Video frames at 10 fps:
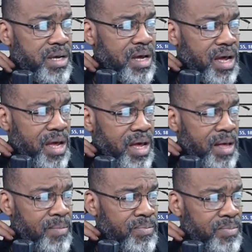
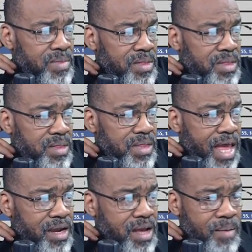Um,
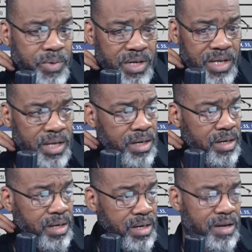that company,
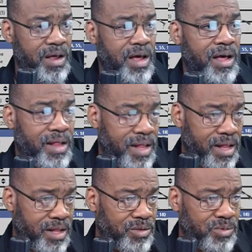uh,
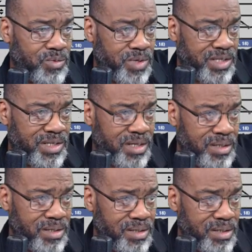what is it?
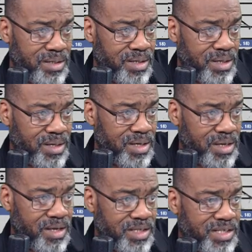
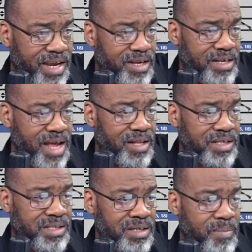
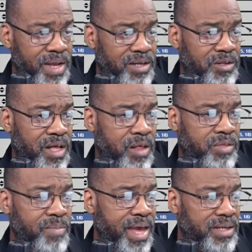Psychedelics into mental health
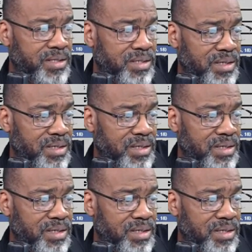meds.